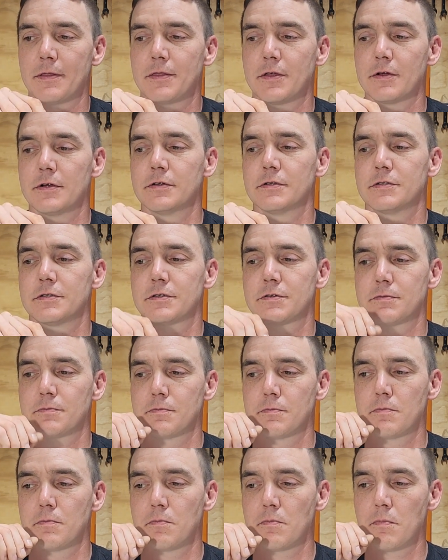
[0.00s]
there's
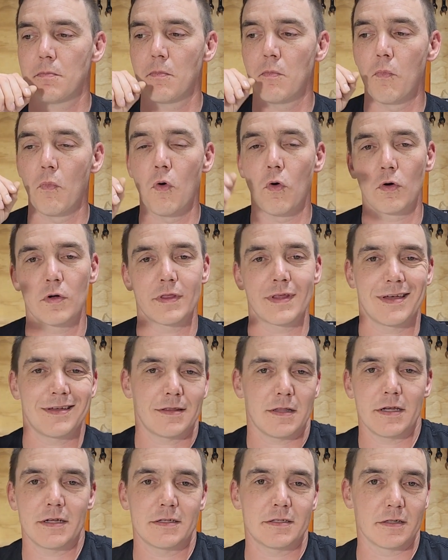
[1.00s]
more of
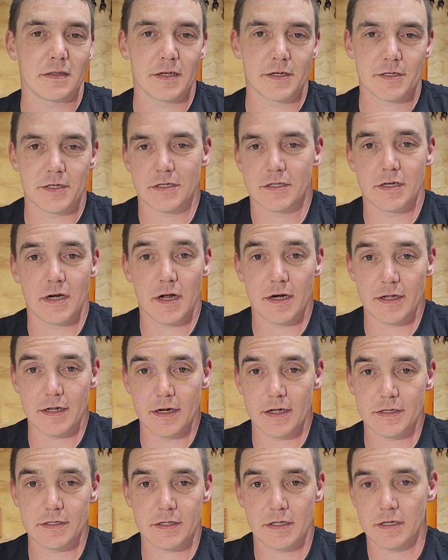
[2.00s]
that like delicious
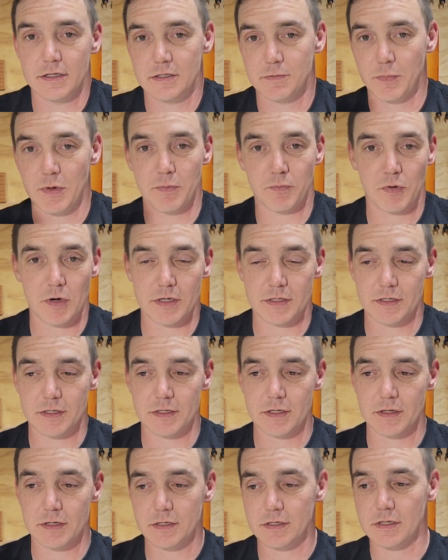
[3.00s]
nuttiness that's been
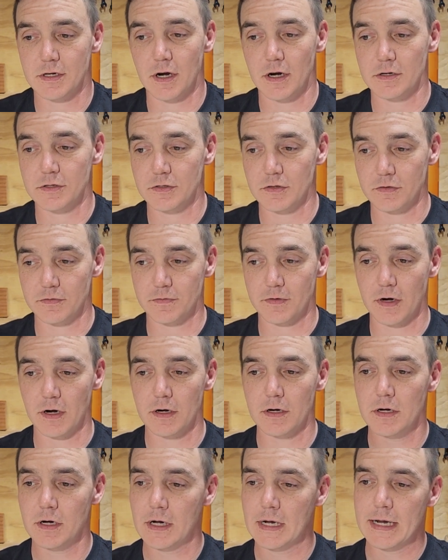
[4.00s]
present in the cigar so
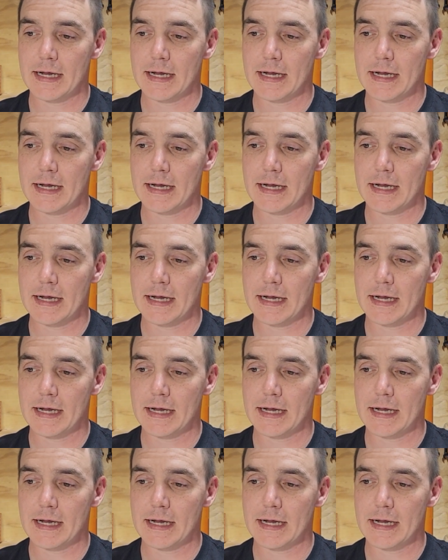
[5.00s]
far.